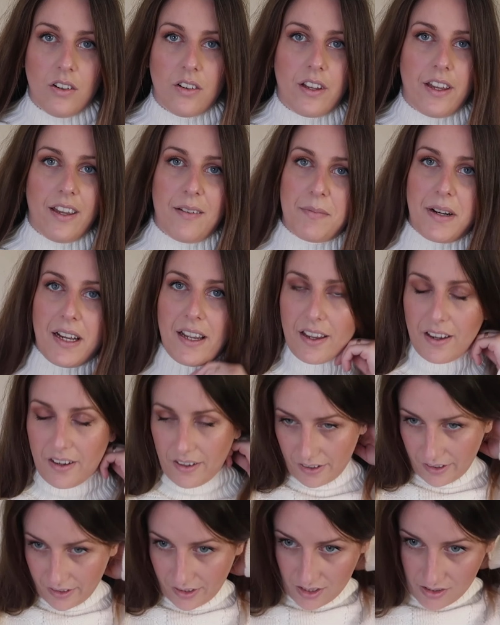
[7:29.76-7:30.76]
Okay, my
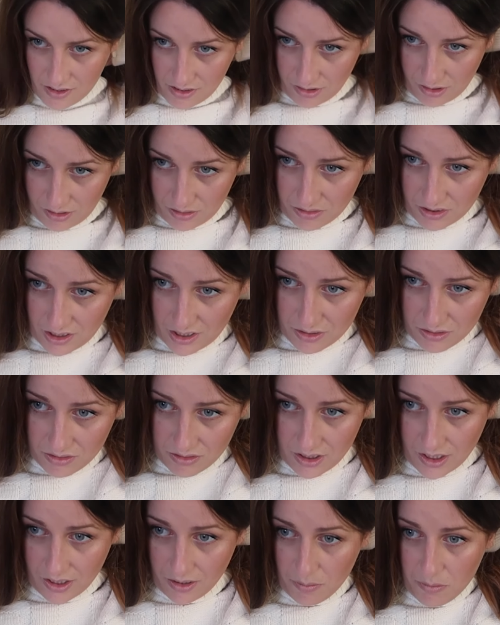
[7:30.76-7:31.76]
hair doesn't look that
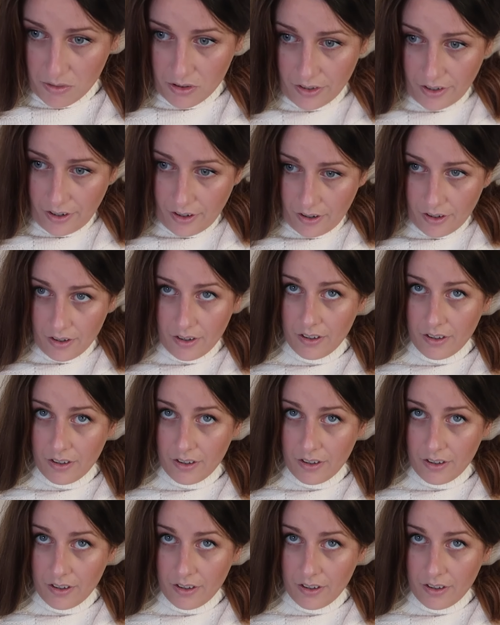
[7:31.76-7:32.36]
good anymore.